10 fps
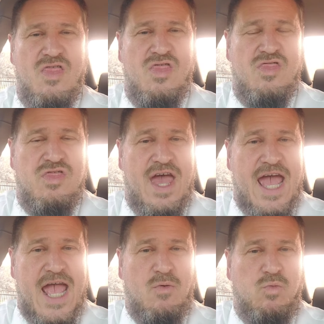
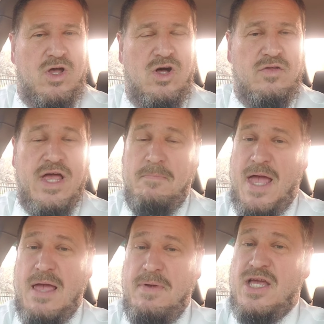they will they
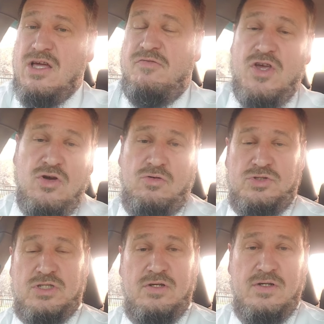may be
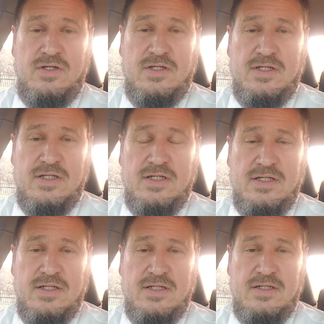confused
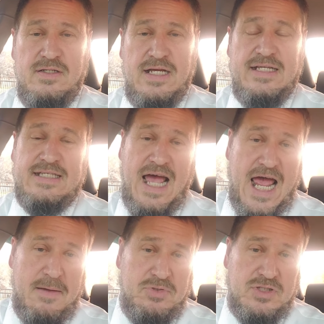at
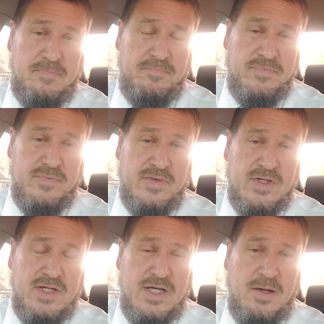times,
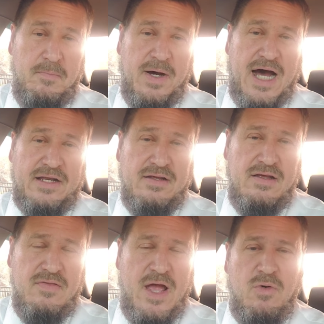but
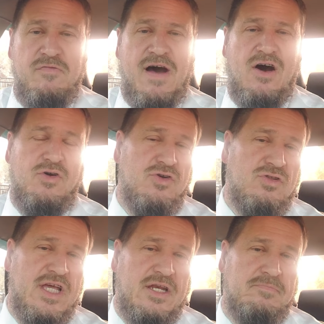they will follow your
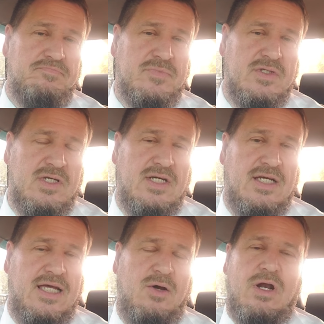lead. And
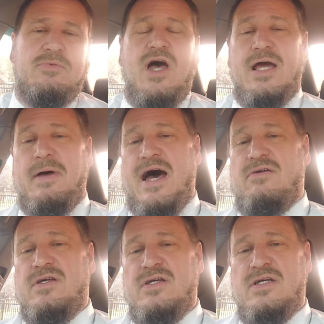what I'm talking
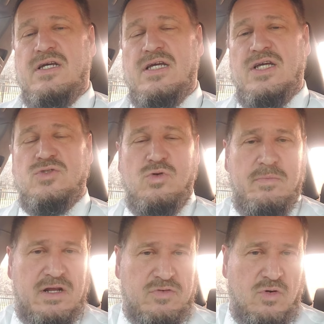about is
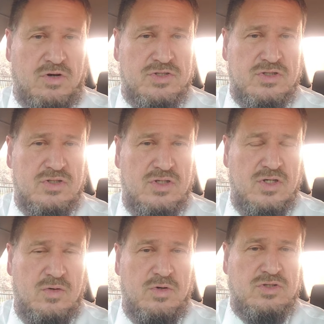women, of course.
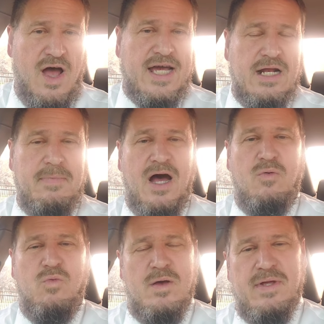We're talking
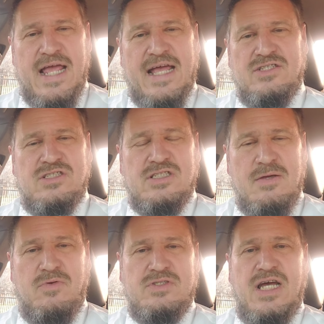about women and
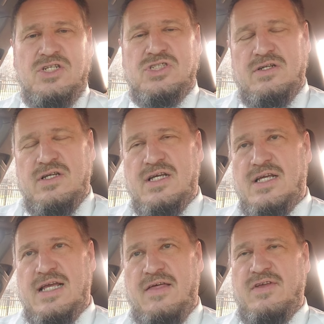semen retention.
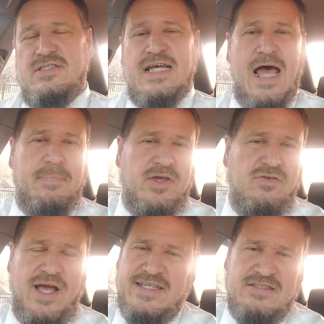And this is a topic
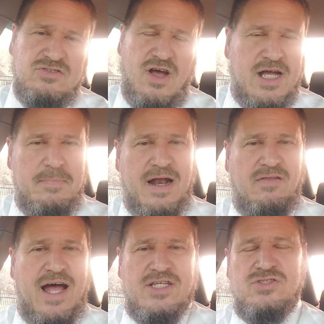you guys like to talk about a
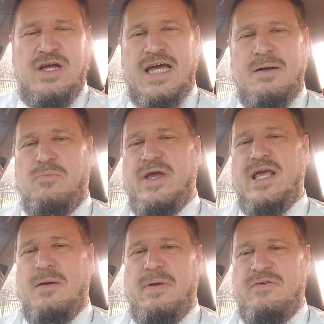lot, so I kind of bring
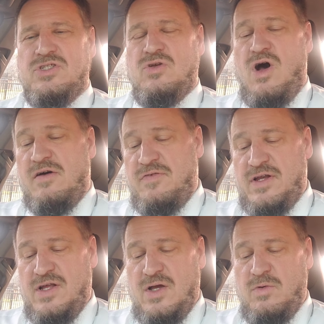it up every so
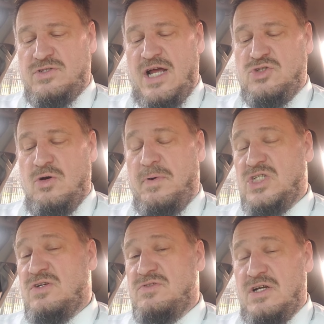often. We try to do a
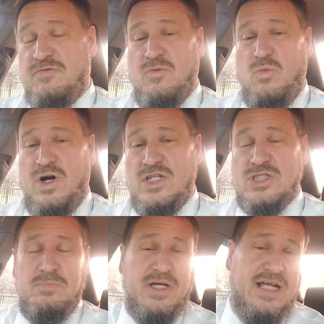bunch of different
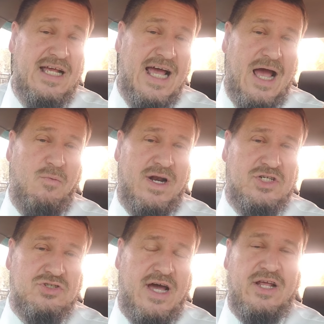ones, but I
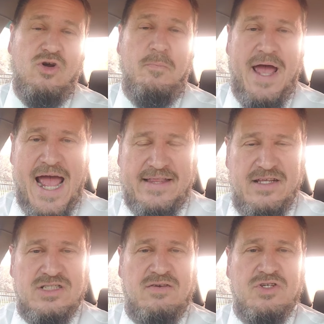want to try to go back to
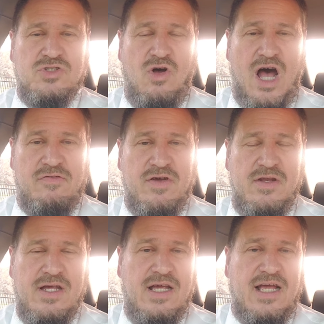this every so
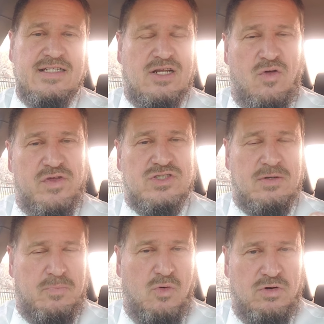often, because I know this is
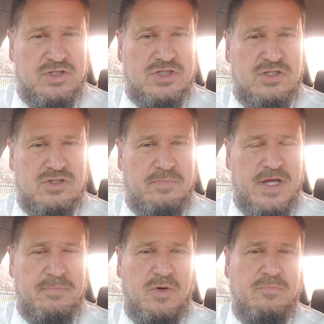important to
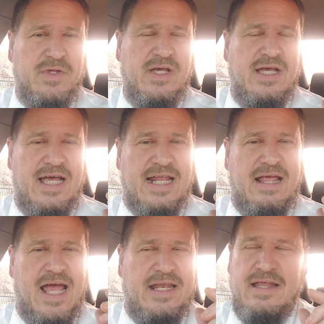people.
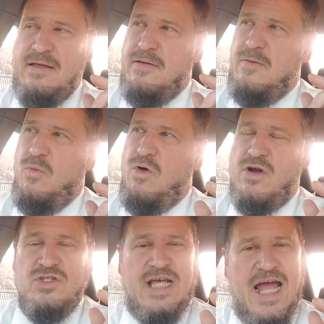And, and
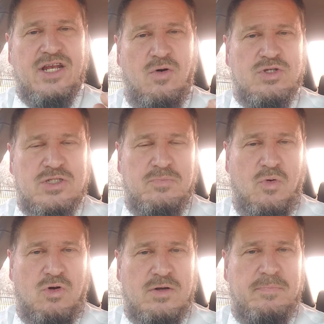warriors, I know it's
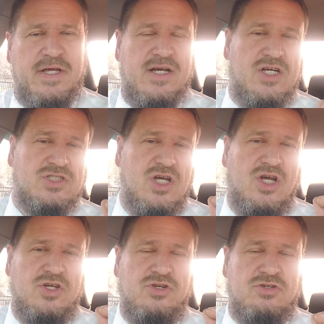important, because
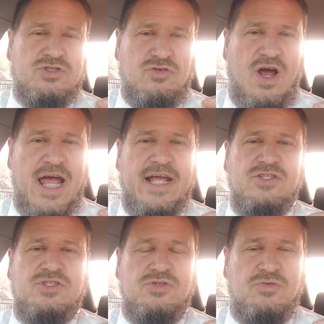you're trying
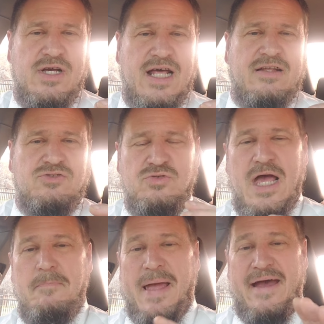to kind of do
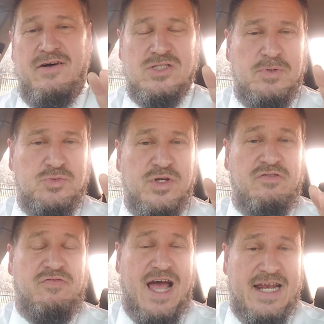that balance between
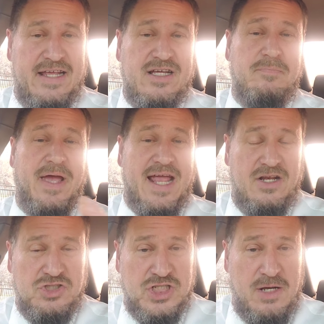finding
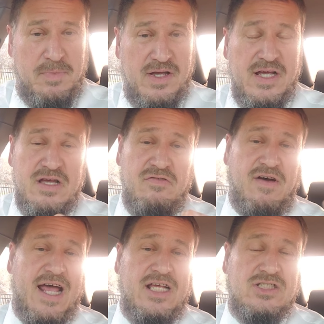companionship,
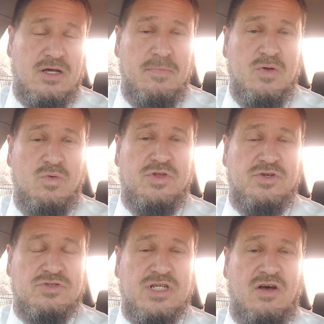finding somebody with
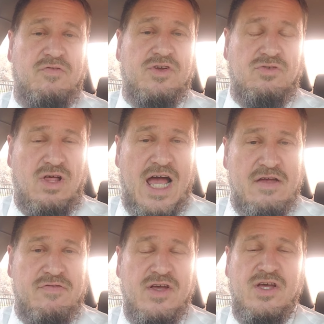yourself in your
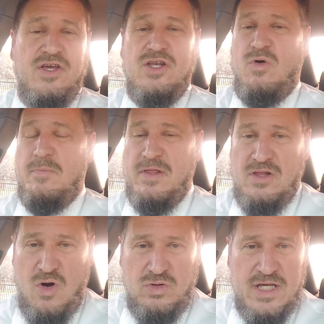life. You don't want to be
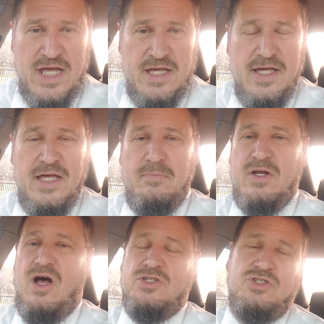lonely,
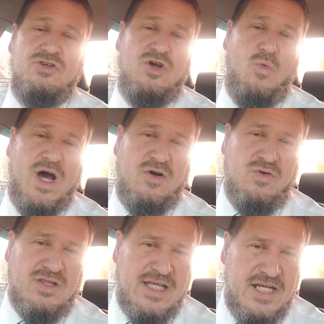but also you don't want to
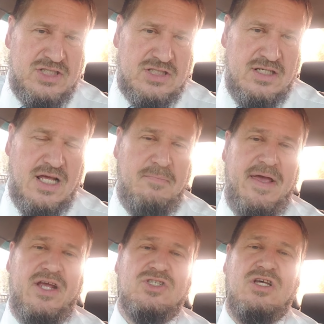release and
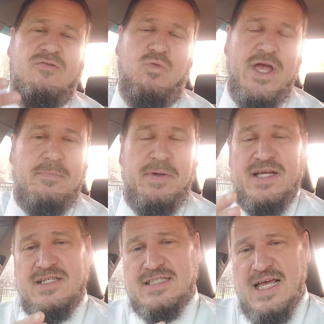make yourself weak,
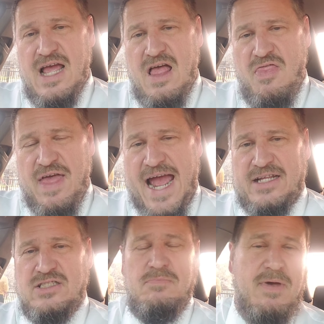because
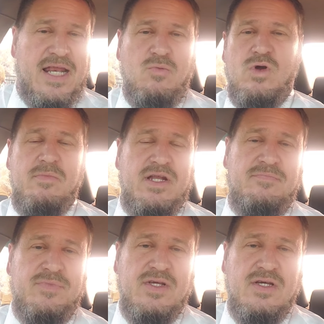that, to many women,